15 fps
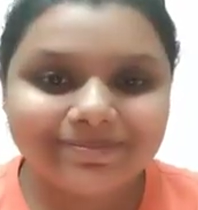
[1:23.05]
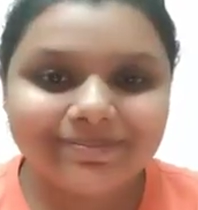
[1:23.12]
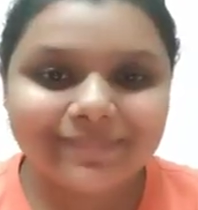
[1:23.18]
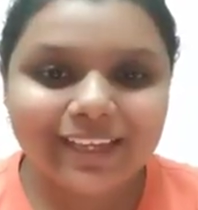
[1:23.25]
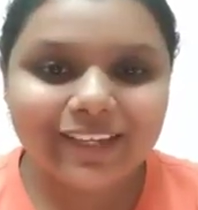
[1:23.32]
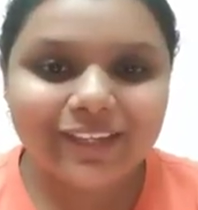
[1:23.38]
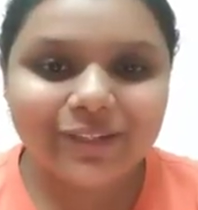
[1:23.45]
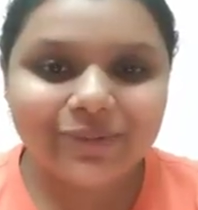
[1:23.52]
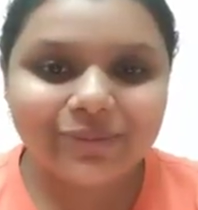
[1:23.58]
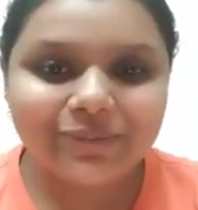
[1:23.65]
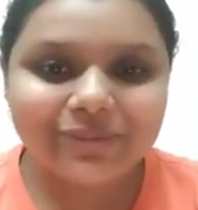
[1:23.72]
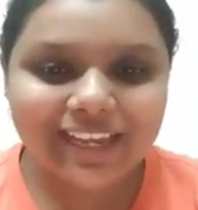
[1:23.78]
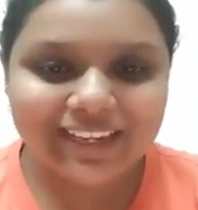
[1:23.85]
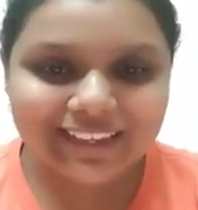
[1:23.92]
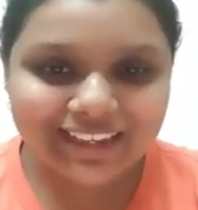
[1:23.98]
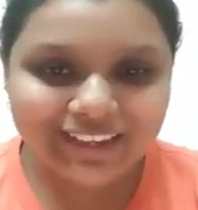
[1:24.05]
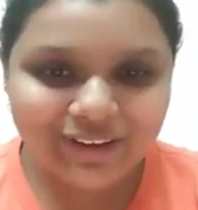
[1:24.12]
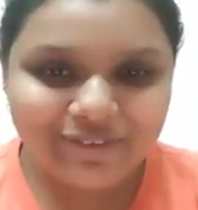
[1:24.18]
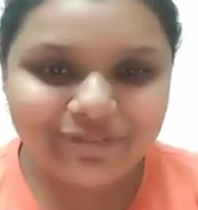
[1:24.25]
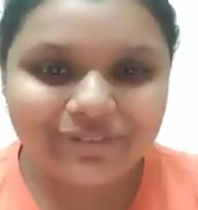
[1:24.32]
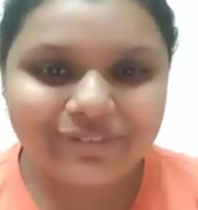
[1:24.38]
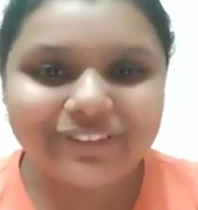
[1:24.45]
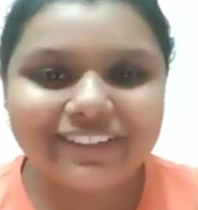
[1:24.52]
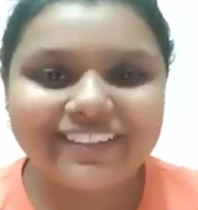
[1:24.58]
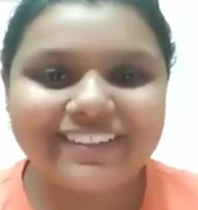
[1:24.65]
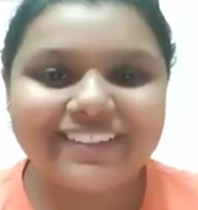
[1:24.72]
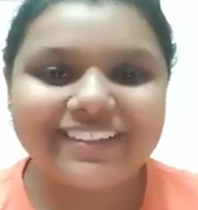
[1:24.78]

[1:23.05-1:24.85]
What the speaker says: Thank you. Signing off.